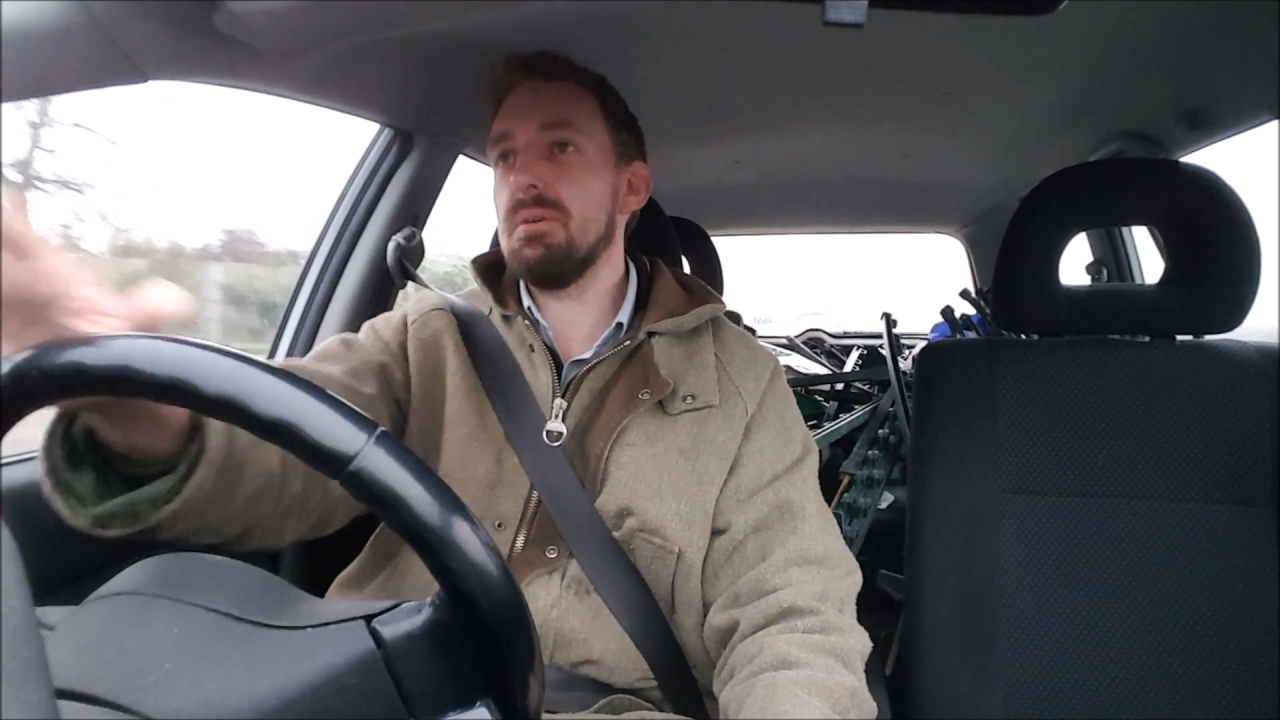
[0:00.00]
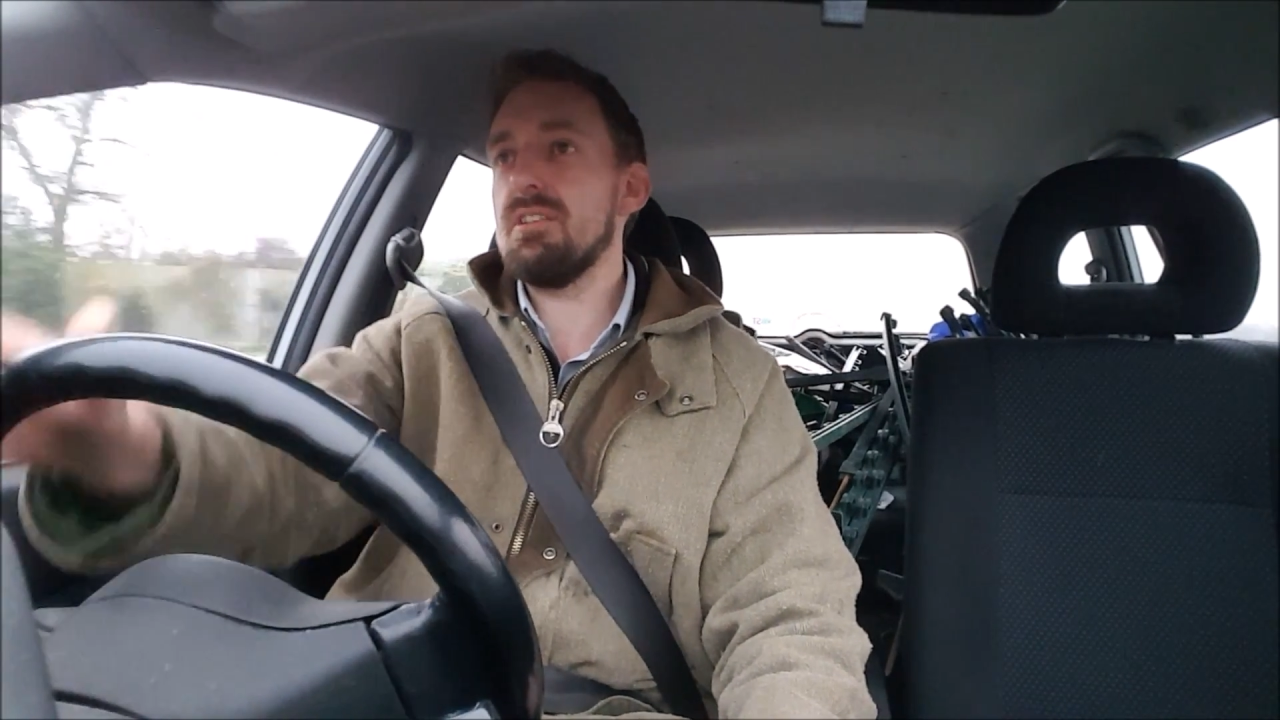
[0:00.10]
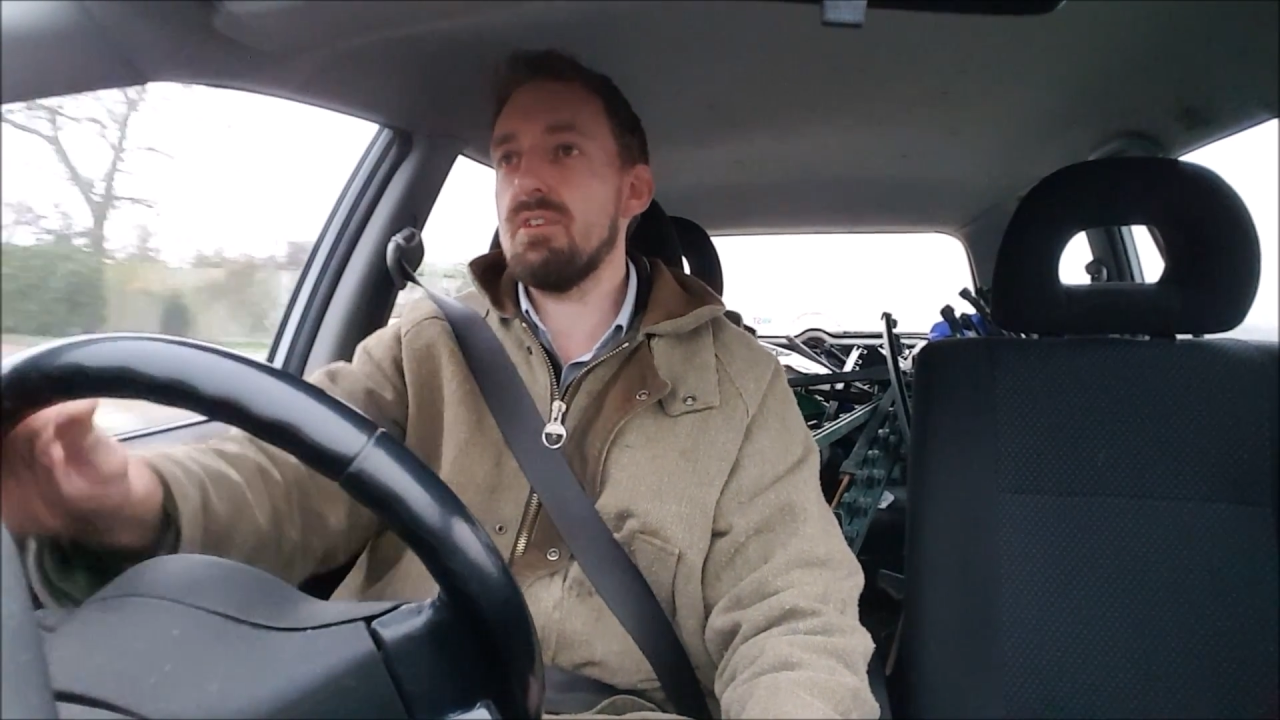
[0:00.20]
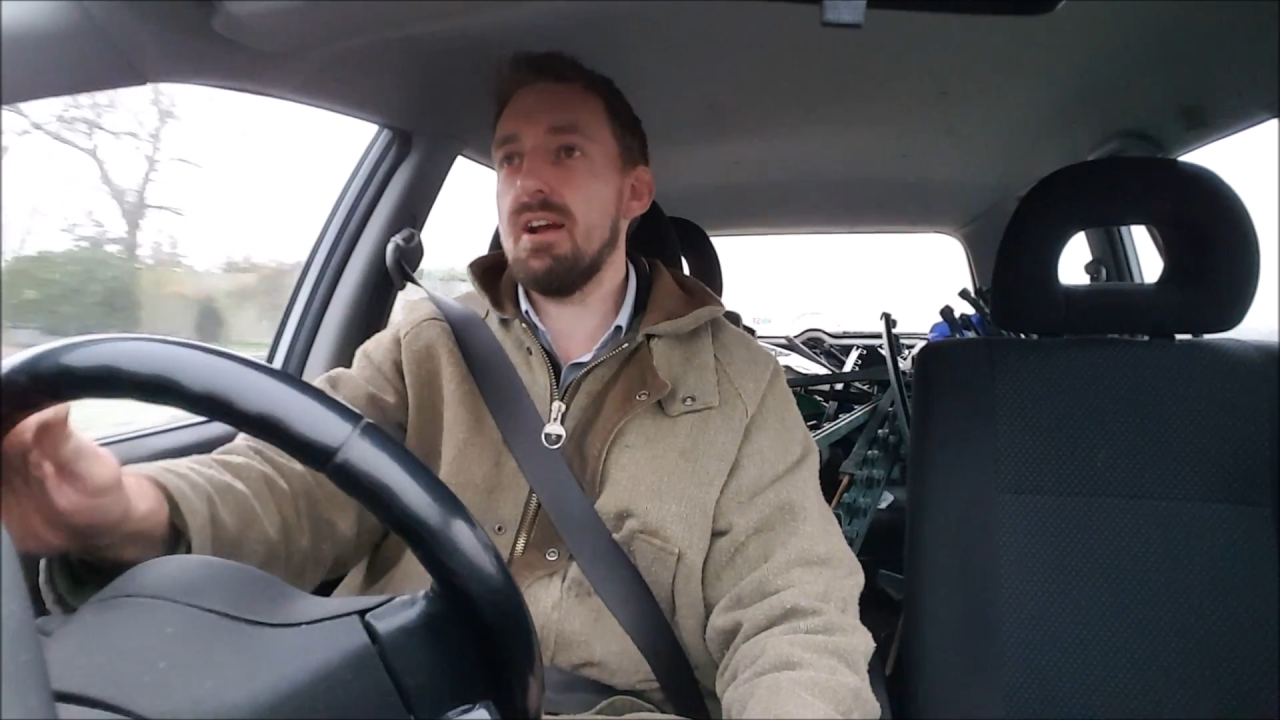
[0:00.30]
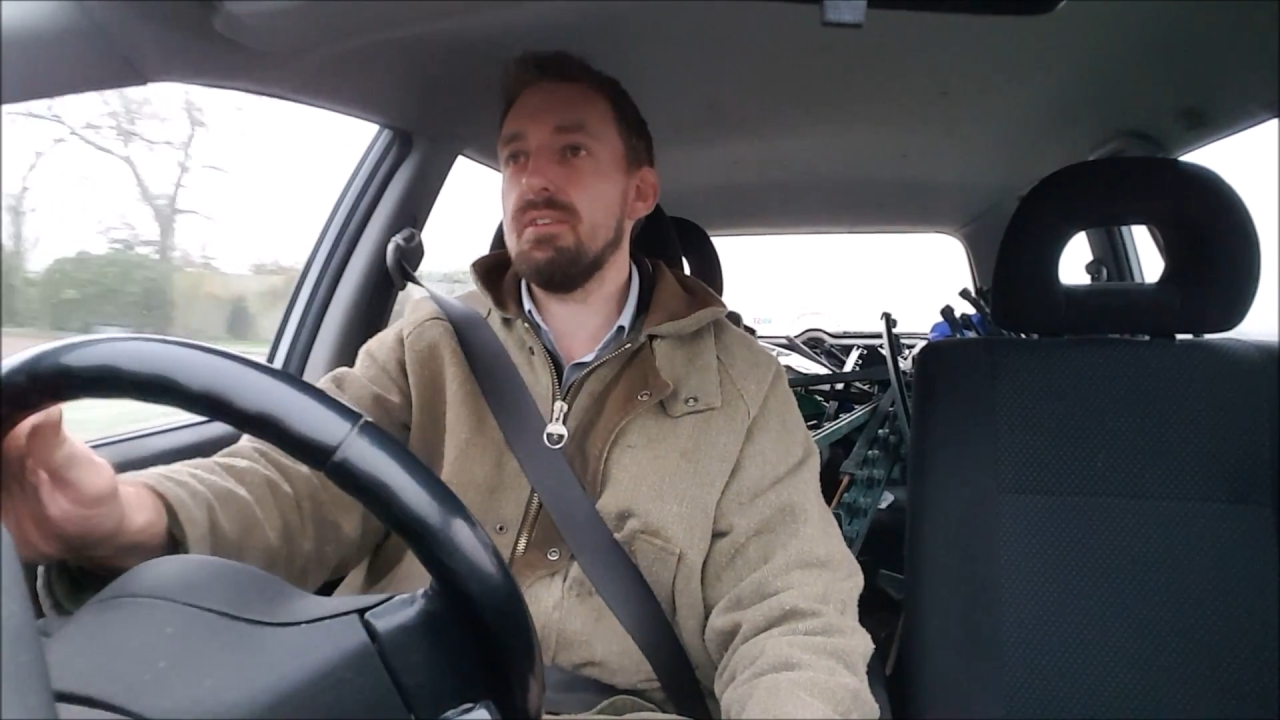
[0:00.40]
be
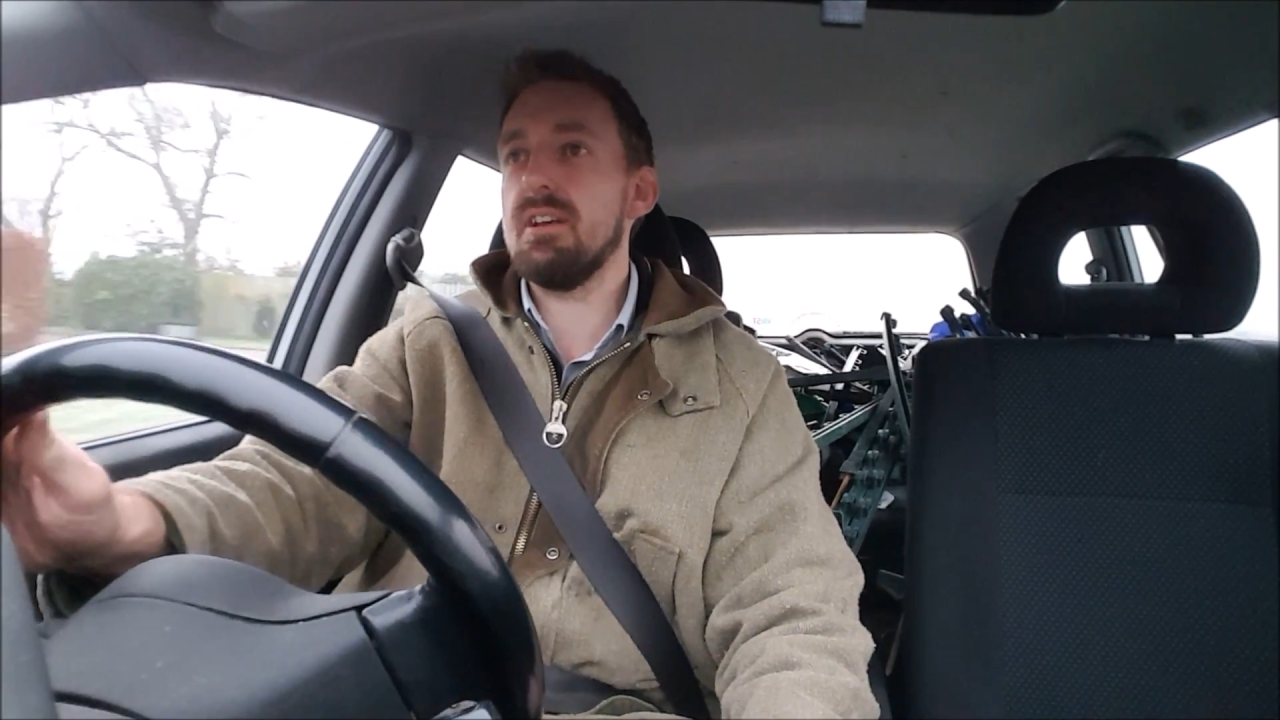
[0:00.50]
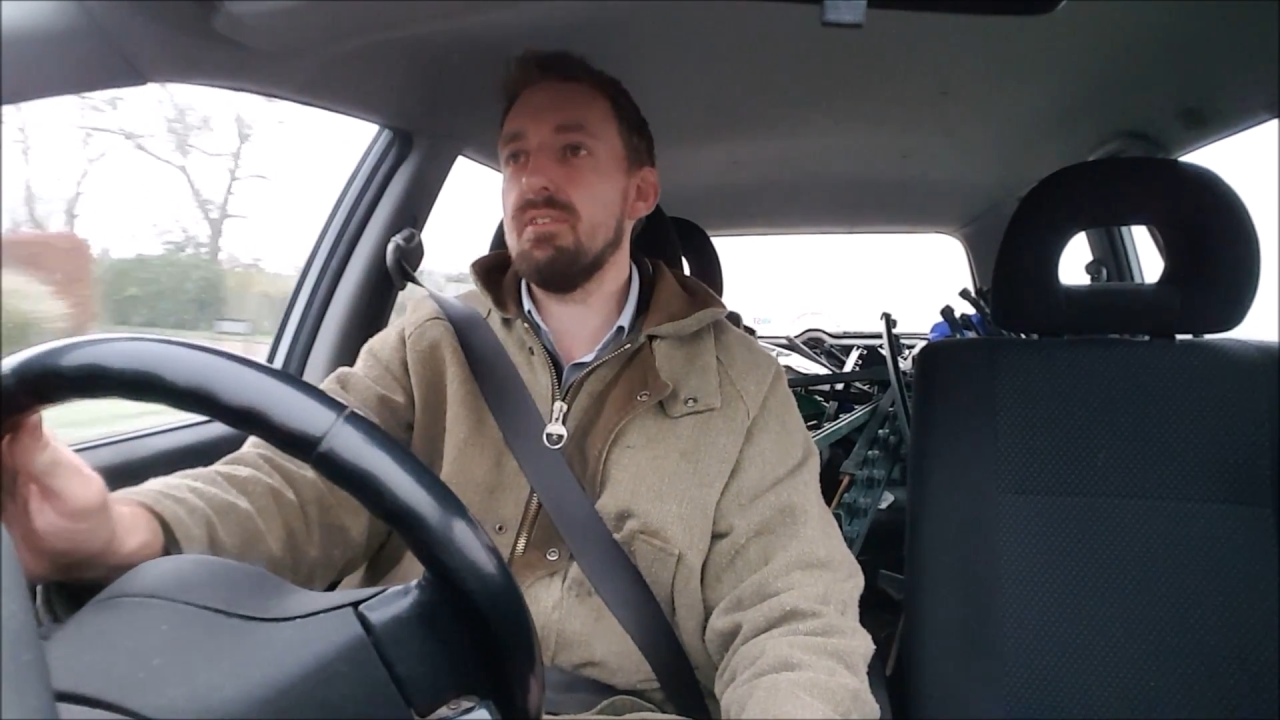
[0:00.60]
crowding